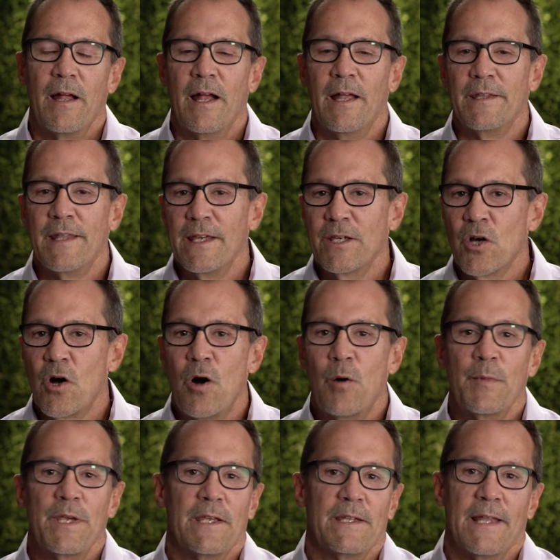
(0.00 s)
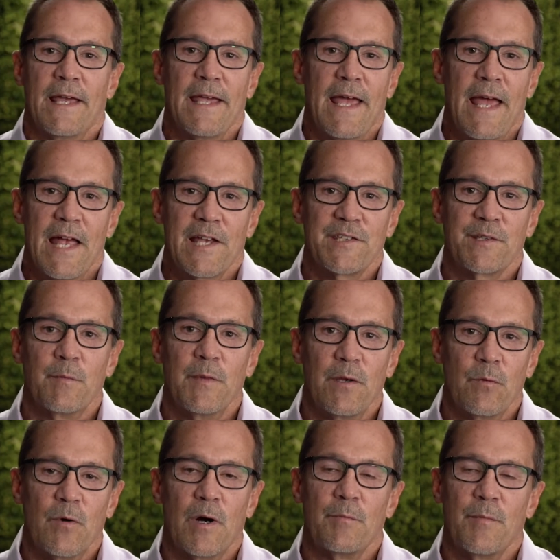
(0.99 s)
And they call me and they ask
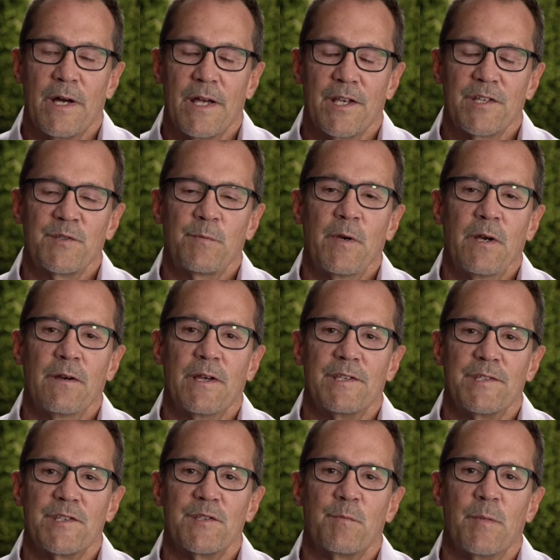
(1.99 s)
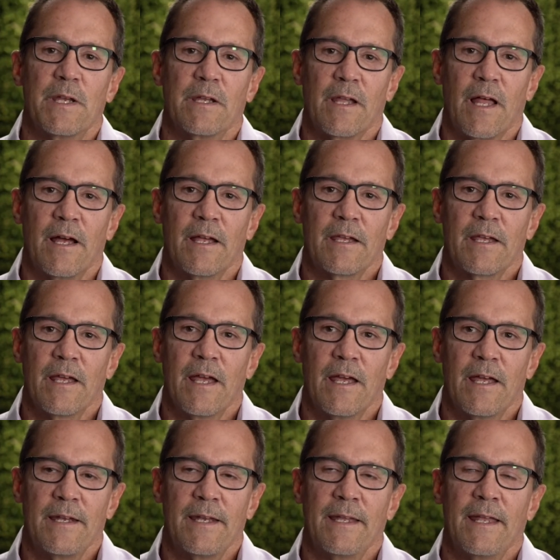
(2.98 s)
me what my experience has been like.
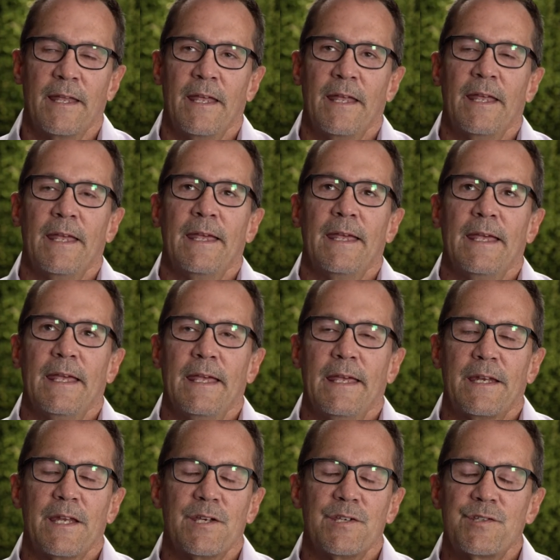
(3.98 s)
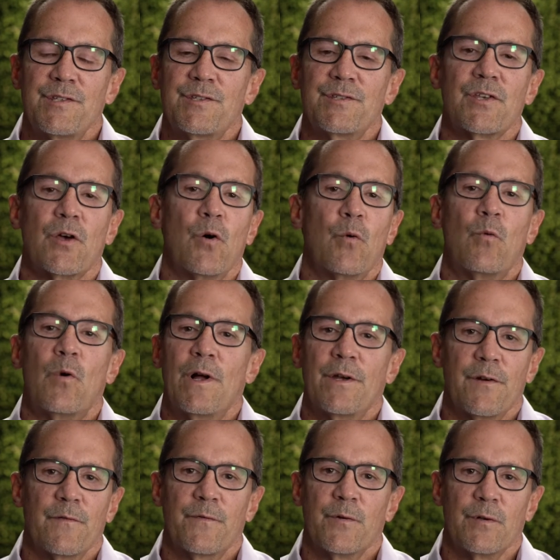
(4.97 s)
And it is so
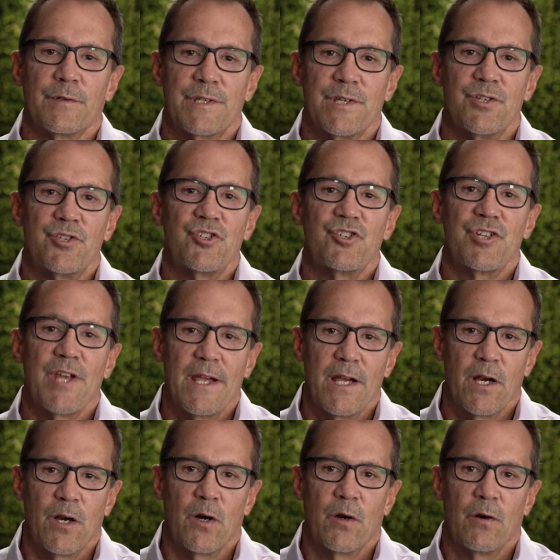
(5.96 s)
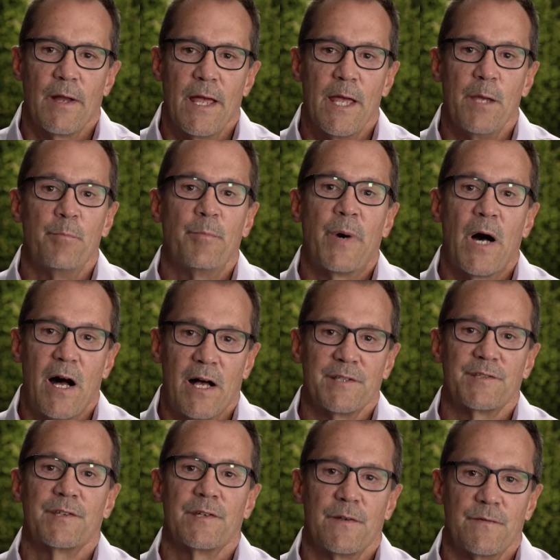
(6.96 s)
wonderful to share a
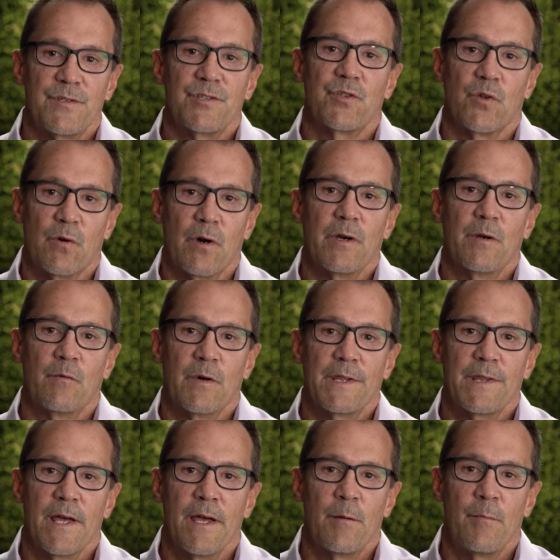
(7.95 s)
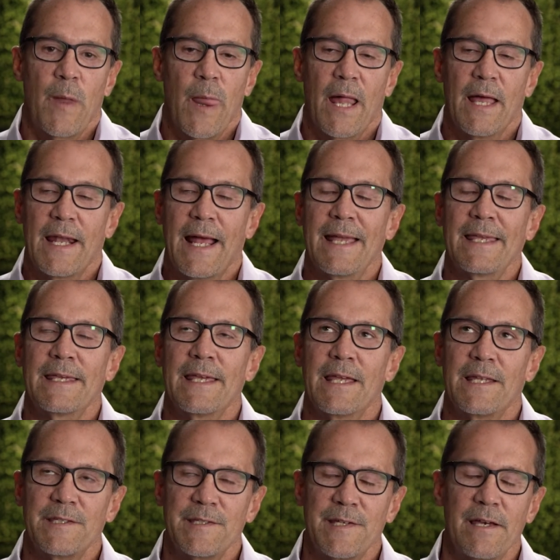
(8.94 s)
positive story with them. And I
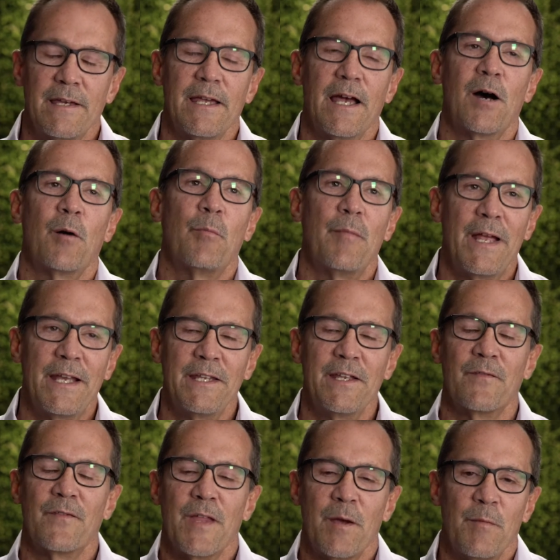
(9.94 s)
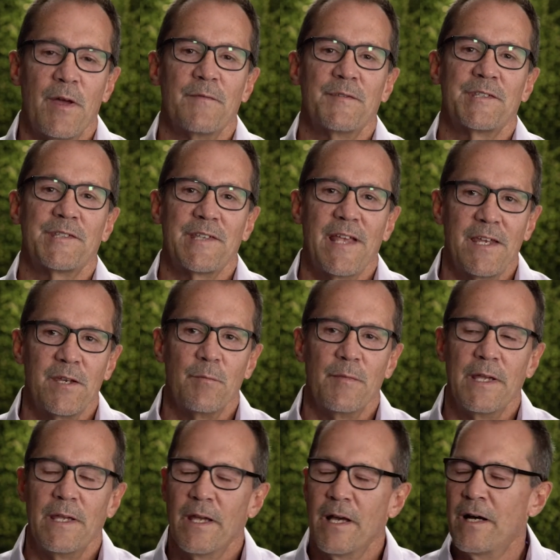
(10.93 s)
can't tell you how many of them have said to
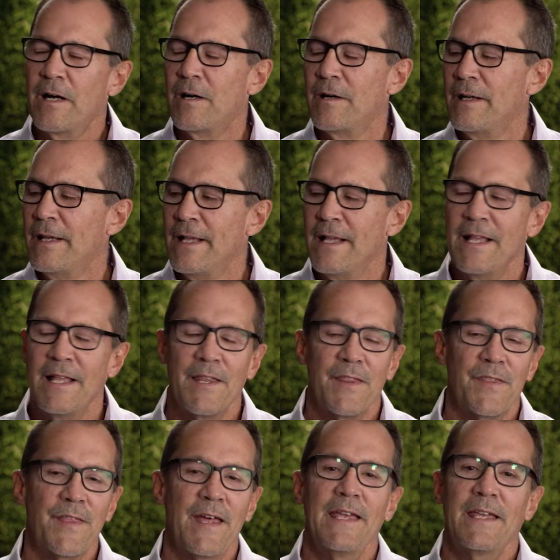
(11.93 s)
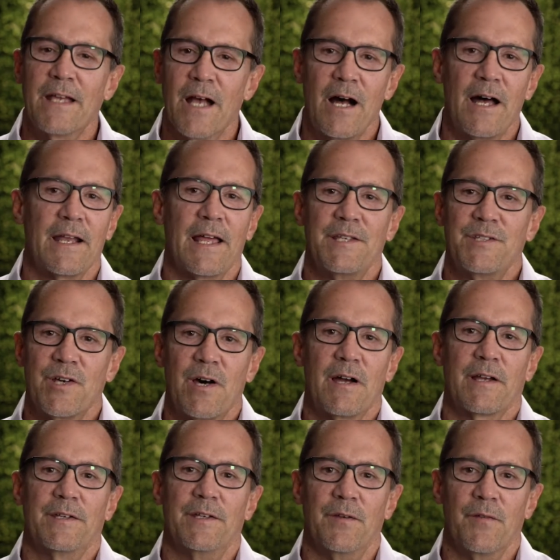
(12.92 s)
me, oh, thank God I
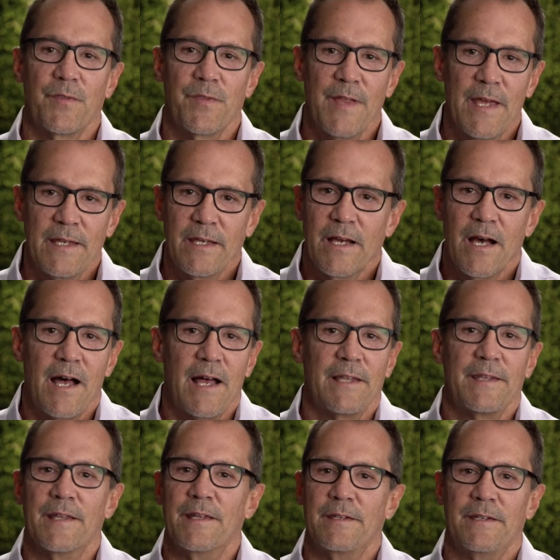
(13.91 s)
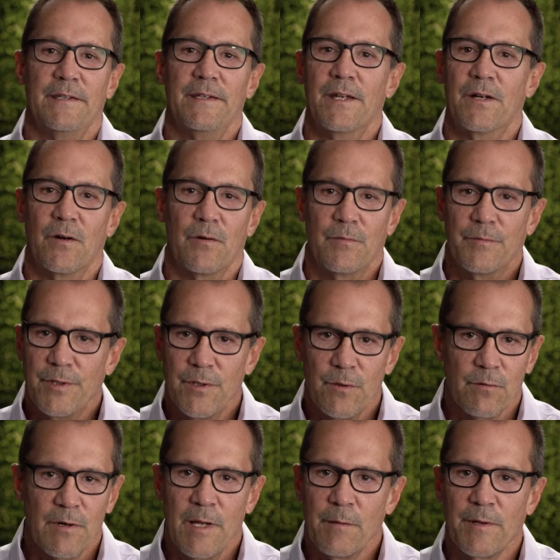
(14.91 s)
talked to you. Thank God that,
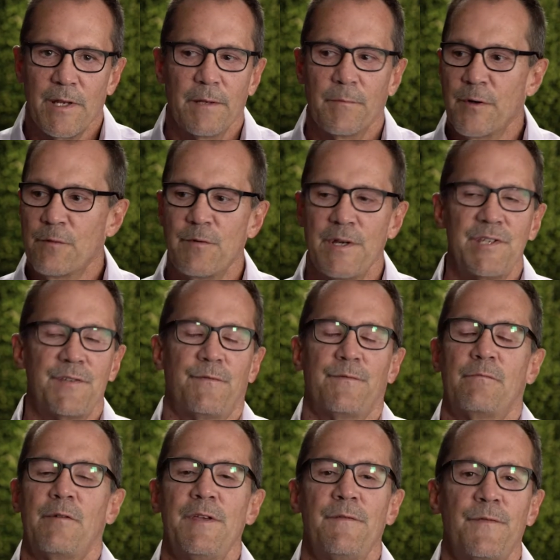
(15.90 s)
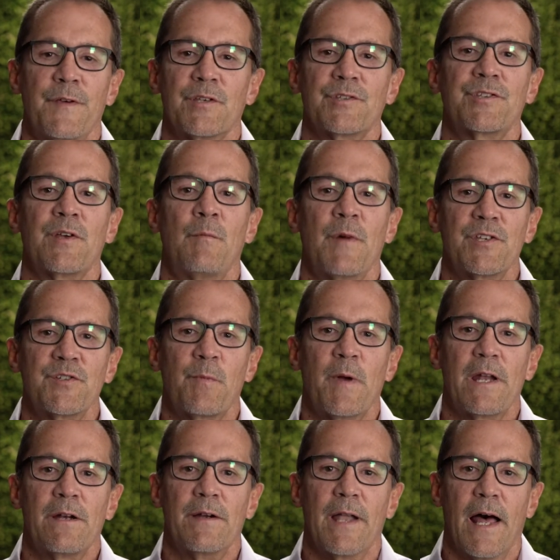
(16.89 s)
you were able to, we feel so much
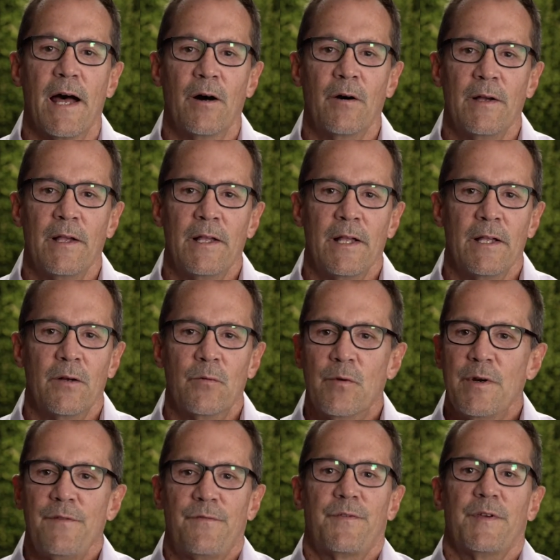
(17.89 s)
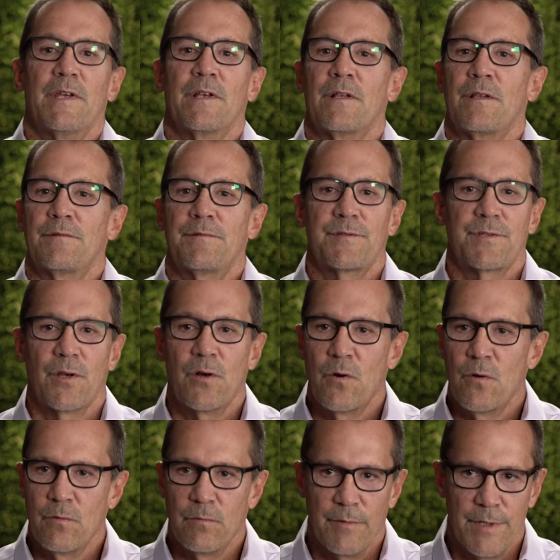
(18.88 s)
better now. We feel
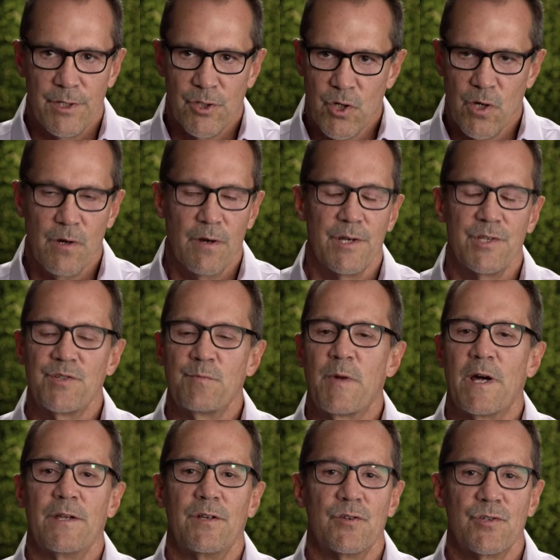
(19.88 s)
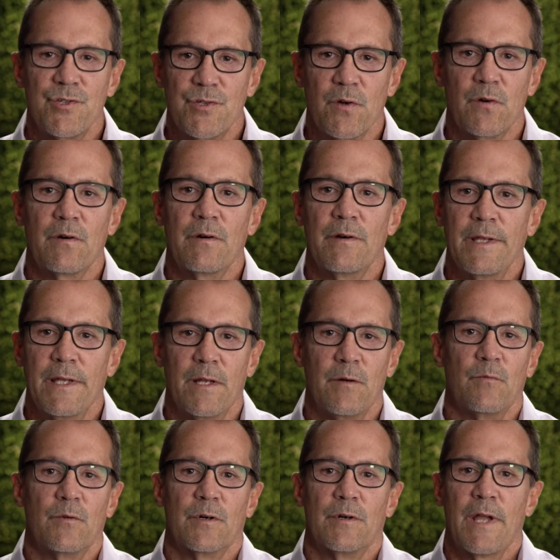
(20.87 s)
so encouraged by your story
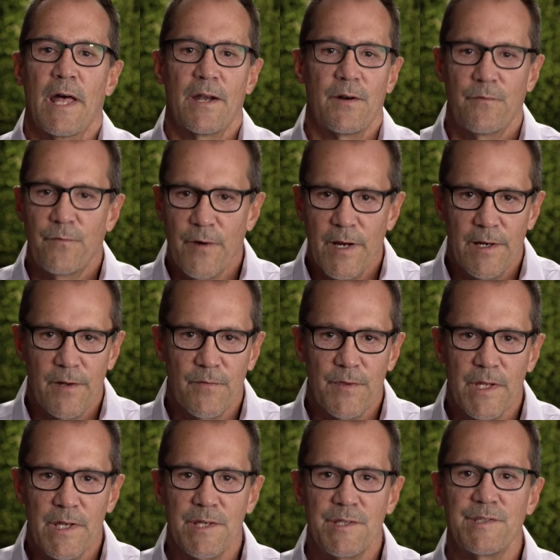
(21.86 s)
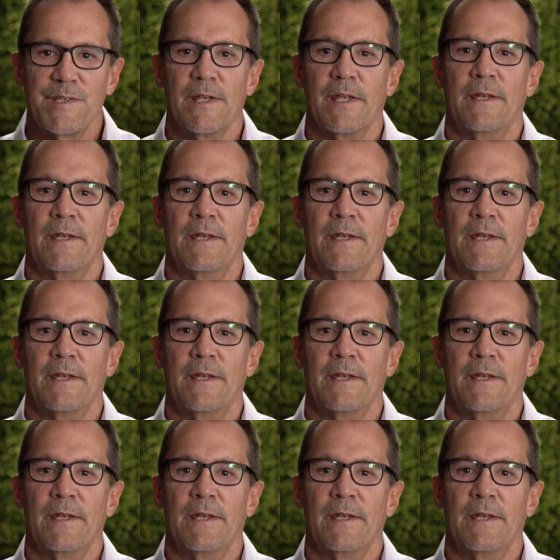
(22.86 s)
and we're not afraid of this.